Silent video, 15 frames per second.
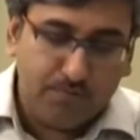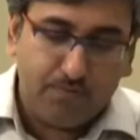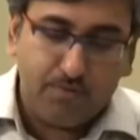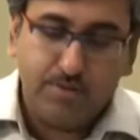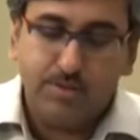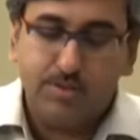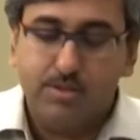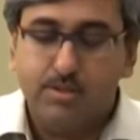for
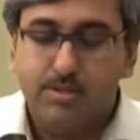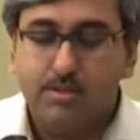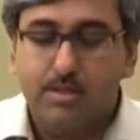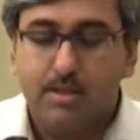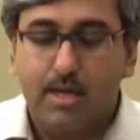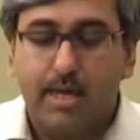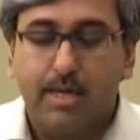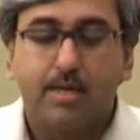
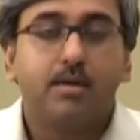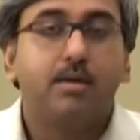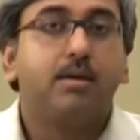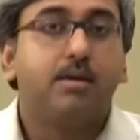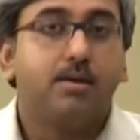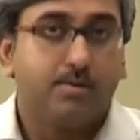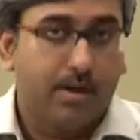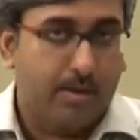instance, like
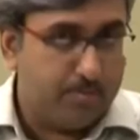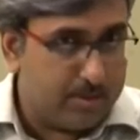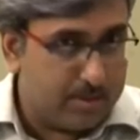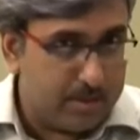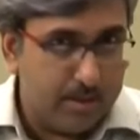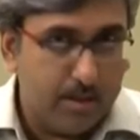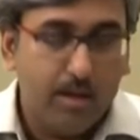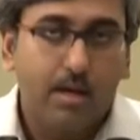rubber,